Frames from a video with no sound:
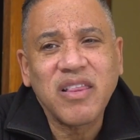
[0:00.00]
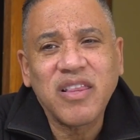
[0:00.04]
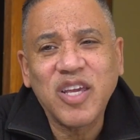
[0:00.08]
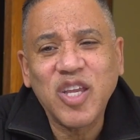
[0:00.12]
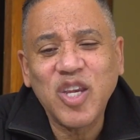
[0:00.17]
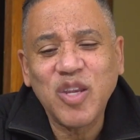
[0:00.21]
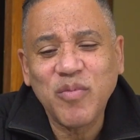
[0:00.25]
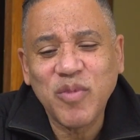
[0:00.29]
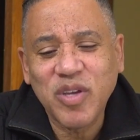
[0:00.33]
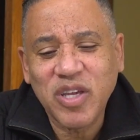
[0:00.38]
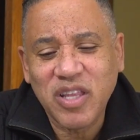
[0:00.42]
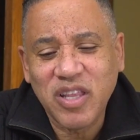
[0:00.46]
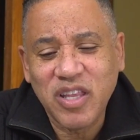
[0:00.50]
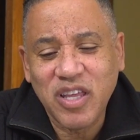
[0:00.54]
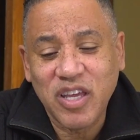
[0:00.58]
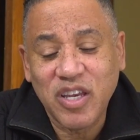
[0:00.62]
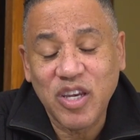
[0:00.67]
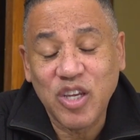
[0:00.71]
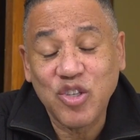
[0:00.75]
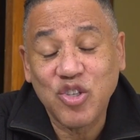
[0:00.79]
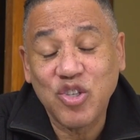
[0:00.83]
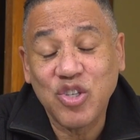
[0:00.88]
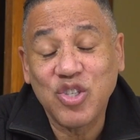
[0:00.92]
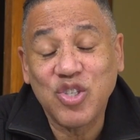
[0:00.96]
Lena
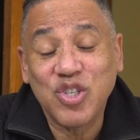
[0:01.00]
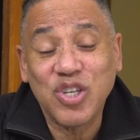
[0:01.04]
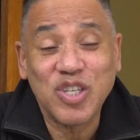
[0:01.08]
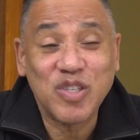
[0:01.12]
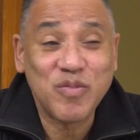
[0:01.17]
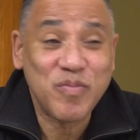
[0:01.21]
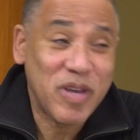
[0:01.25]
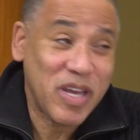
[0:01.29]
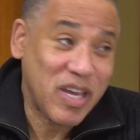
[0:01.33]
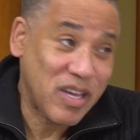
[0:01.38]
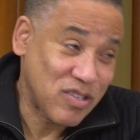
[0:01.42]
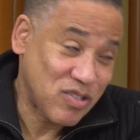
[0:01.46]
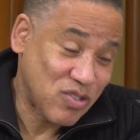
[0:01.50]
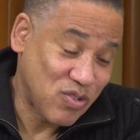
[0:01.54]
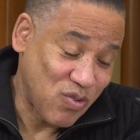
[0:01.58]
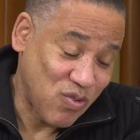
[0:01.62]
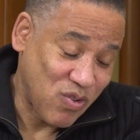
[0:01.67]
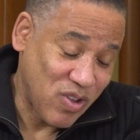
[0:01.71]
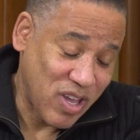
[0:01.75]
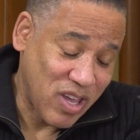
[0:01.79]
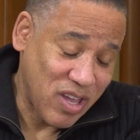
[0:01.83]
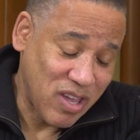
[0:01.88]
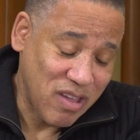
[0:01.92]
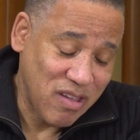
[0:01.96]
McLean, and she just passed
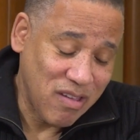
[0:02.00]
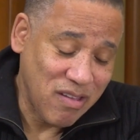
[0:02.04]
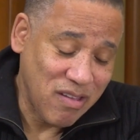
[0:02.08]
away.